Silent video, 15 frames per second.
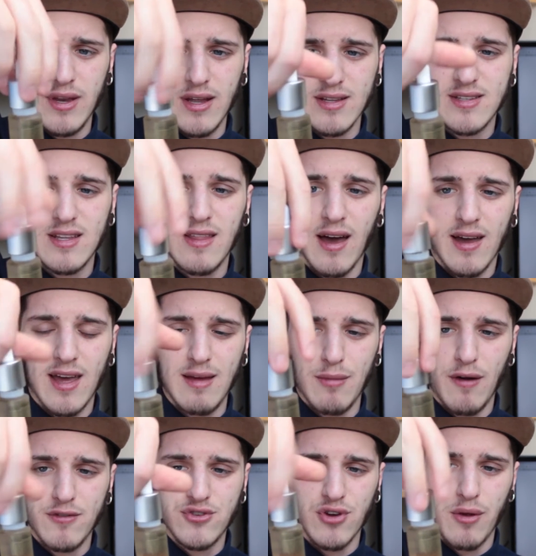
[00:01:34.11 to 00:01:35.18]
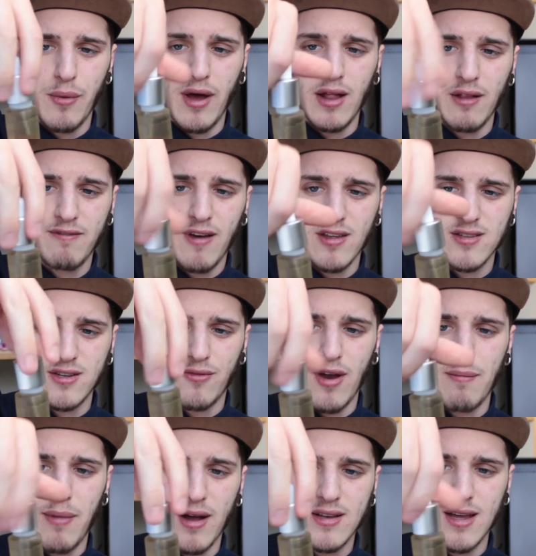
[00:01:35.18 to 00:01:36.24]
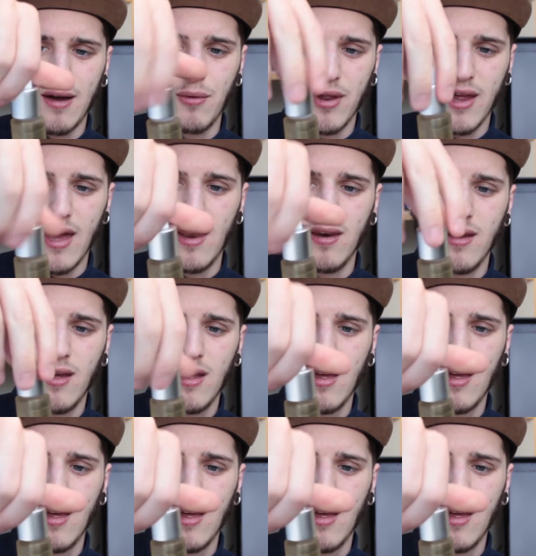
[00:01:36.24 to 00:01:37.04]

You can see that came off straight away. I'll fasten it right back down again.